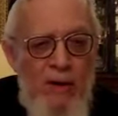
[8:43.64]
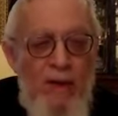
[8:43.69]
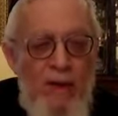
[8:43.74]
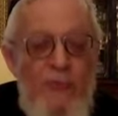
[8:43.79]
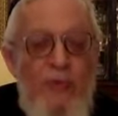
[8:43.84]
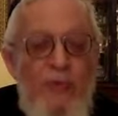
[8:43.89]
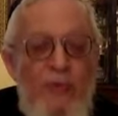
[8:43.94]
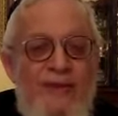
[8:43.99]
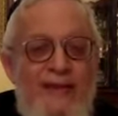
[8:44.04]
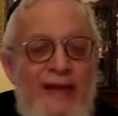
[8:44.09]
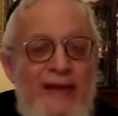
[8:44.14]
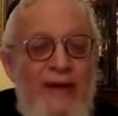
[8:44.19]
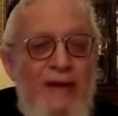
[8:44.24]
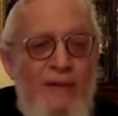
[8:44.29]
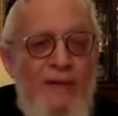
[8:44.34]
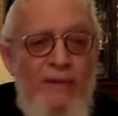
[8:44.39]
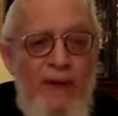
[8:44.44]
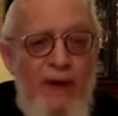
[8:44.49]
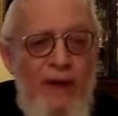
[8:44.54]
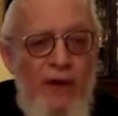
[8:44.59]
If you
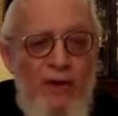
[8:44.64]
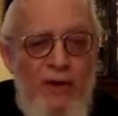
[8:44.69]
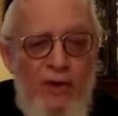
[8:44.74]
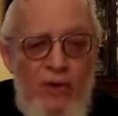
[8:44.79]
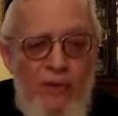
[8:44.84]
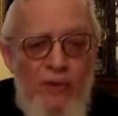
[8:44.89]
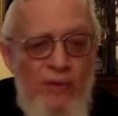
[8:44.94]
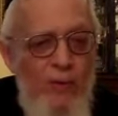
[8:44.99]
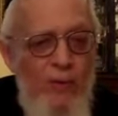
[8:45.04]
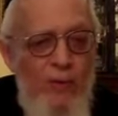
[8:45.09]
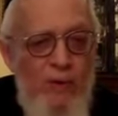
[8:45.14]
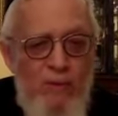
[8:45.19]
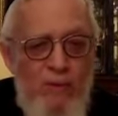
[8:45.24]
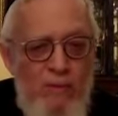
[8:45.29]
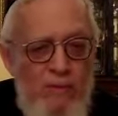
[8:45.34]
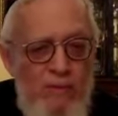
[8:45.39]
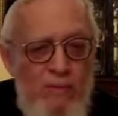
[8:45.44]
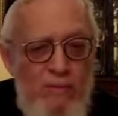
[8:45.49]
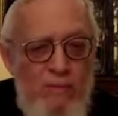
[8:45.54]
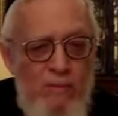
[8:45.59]
stand divided, you
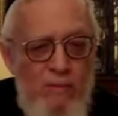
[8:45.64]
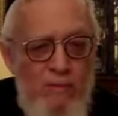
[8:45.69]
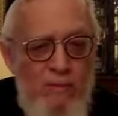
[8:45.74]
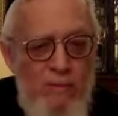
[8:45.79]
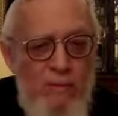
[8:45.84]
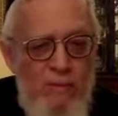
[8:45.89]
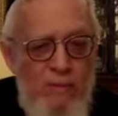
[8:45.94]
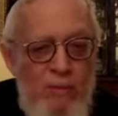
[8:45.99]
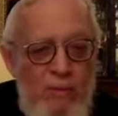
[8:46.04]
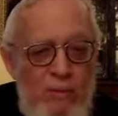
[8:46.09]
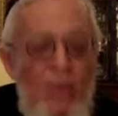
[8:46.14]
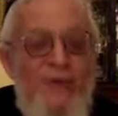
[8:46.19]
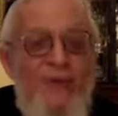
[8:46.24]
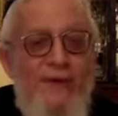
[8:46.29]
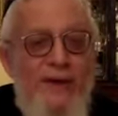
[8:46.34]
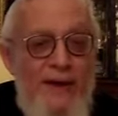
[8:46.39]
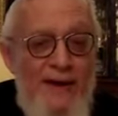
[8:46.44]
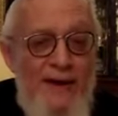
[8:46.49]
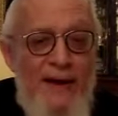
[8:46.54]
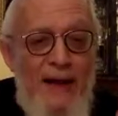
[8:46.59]
fall. What
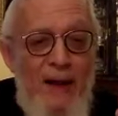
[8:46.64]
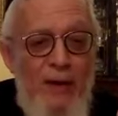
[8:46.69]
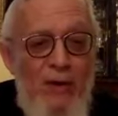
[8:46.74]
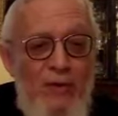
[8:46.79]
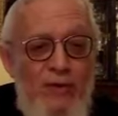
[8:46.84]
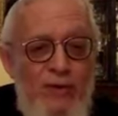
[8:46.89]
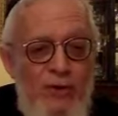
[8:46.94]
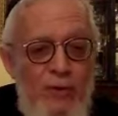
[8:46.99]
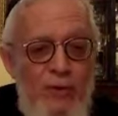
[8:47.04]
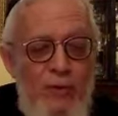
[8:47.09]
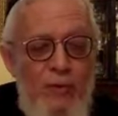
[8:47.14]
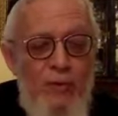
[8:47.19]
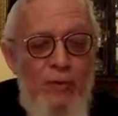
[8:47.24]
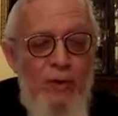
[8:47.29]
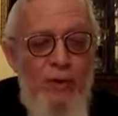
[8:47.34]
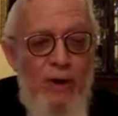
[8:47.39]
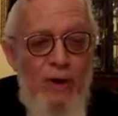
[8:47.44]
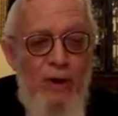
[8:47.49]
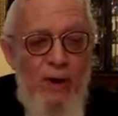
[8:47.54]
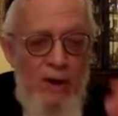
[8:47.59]
is it analogous
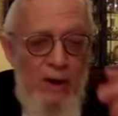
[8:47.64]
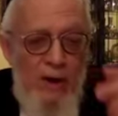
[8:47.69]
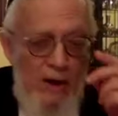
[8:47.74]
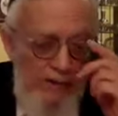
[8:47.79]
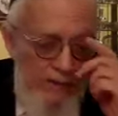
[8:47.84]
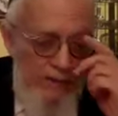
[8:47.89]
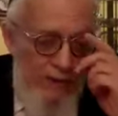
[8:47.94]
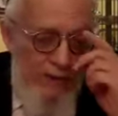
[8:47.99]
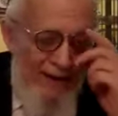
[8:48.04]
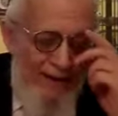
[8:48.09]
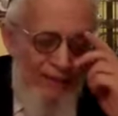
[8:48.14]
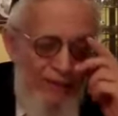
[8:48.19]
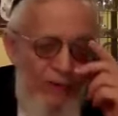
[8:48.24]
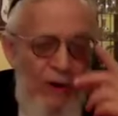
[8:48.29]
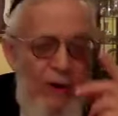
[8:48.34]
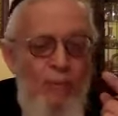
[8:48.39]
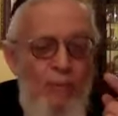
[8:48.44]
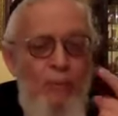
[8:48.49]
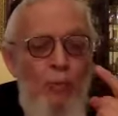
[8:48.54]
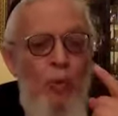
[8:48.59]
to? If you have
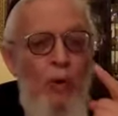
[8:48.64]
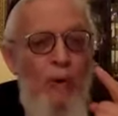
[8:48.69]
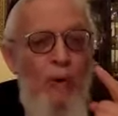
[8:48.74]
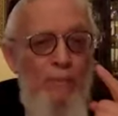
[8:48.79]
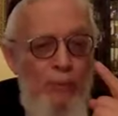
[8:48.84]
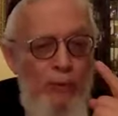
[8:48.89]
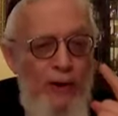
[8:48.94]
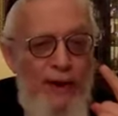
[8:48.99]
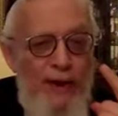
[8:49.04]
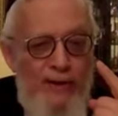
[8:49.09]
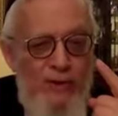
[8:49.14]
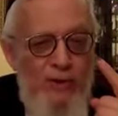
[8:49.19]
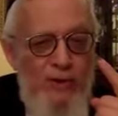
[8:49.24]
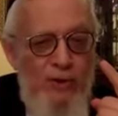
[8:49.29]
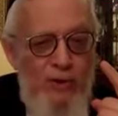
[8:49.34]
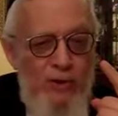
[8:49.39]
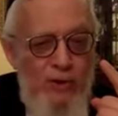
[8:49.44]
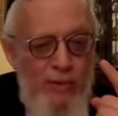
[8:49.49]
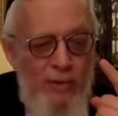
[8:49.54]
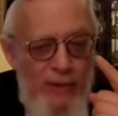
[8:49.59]
a one
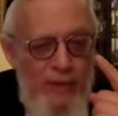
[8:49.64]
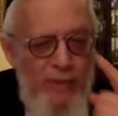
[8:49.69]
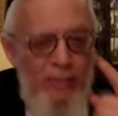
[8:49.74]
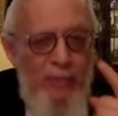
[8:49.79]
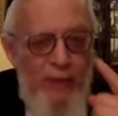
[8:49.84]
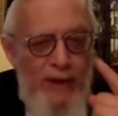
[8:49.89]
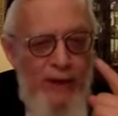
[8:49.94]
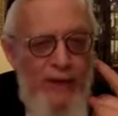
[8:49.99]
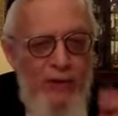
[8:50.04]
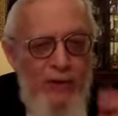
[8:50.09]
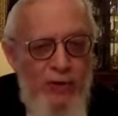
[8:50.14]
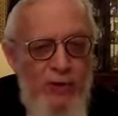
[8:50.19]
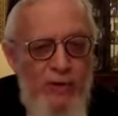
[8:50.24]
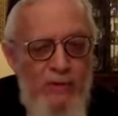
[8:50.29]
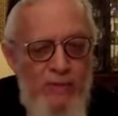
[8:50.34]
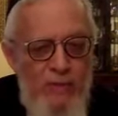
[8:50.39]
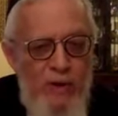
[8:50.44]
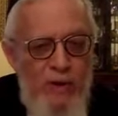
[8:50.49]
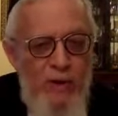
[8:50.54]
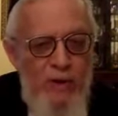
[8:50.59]
branch, a thin
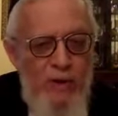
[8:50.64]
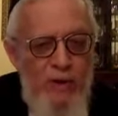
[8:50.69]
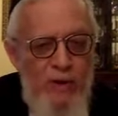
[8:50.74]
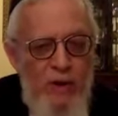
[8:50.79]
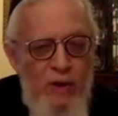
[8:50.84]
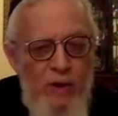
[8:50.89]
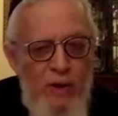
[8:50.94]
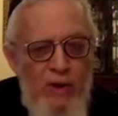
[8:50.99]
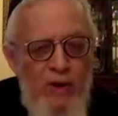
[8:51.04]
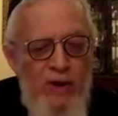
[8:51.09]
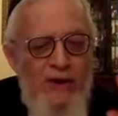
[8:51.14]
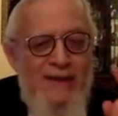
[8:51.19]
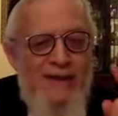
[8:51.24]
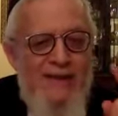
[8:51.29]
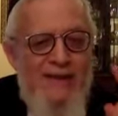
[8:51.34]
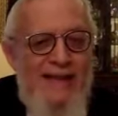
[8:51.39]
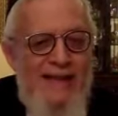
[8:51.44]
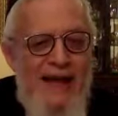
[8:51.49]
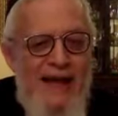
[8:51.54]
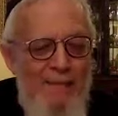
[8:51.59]
branch, you
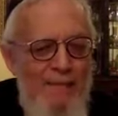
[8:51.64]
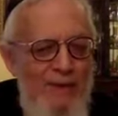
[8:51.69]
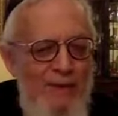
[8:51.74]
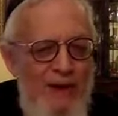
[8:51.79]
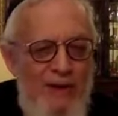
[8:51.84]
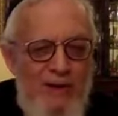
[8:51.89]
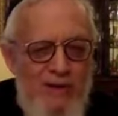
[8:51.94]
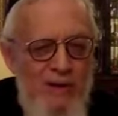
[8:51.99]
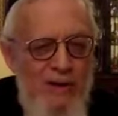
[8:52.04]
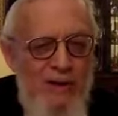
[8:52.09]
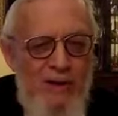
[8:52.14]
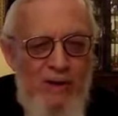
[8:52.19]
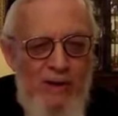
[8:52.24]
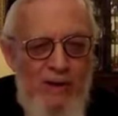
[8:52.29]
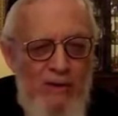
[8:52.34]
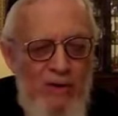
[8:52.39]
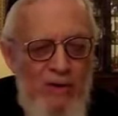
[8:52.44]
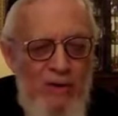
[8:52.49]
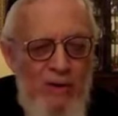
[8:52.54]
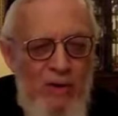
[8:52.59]
could snap it
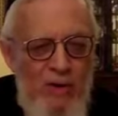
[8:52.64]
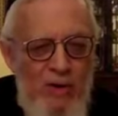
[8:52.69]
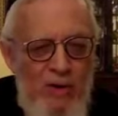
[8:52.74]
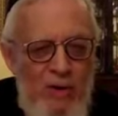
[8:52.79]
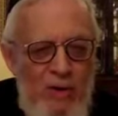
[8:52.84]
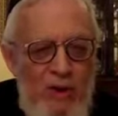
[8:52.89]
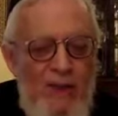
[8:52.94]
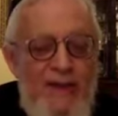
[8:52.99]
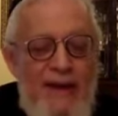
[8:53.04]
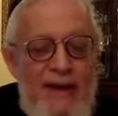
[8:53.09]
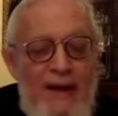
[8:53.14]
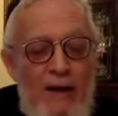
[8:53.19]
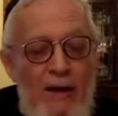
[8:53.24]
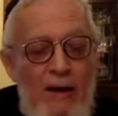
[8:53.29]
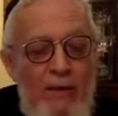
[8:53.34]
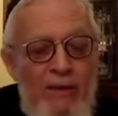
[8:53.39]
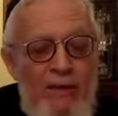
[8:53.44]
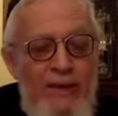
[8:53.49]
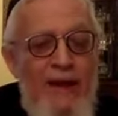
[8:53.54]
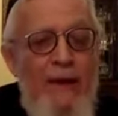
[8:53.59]
easily. You take
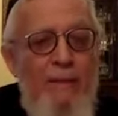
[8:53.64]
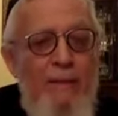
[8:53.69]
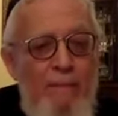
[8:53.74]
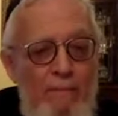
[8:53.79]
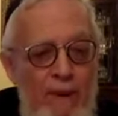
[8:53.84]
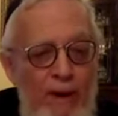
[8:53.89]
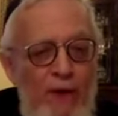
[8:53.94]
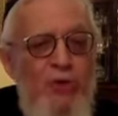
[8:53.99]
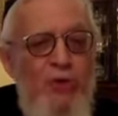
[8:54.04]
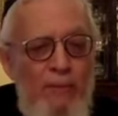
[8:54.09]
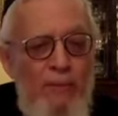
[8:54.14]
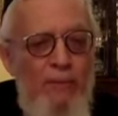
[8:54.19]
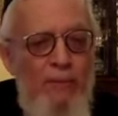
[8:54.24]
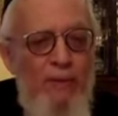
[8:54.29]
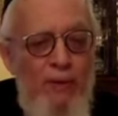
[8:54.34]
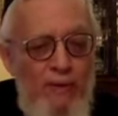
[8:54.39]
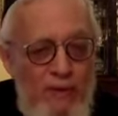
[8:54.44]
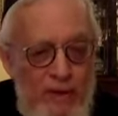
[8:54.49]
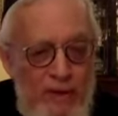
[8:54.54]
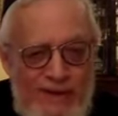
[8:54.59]
a thick bunch
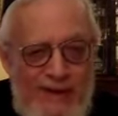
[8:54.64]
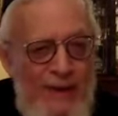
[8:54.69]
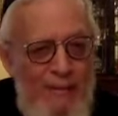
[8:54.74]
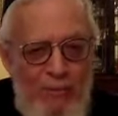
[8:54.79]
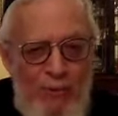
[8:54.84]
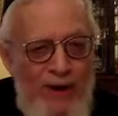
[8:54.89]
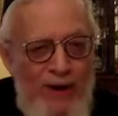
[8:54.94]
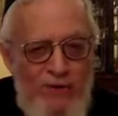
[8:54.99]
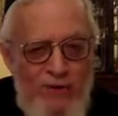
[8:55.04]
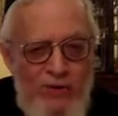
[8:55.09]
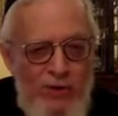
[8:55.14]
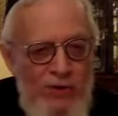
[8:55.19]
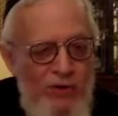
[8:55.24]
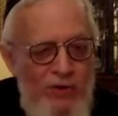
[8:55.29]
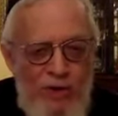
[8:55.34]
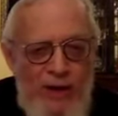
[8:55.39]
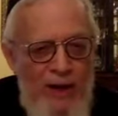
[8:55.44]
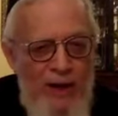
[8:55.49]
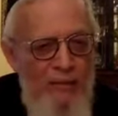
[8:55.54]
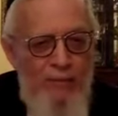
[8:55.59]
of, of the same
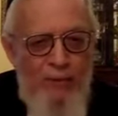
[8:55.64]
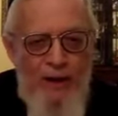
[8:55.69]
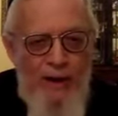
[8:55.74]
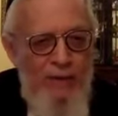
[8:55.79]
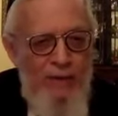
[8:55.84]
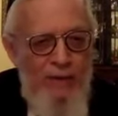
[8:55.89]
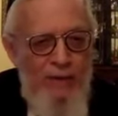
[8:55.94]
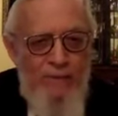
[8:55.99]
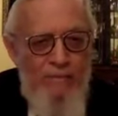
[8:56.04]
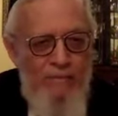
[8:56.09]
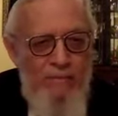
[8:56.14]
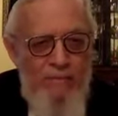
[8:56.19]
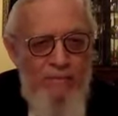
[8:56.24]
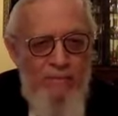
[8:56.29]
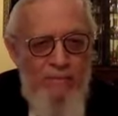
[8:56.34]
branches, you can't break them.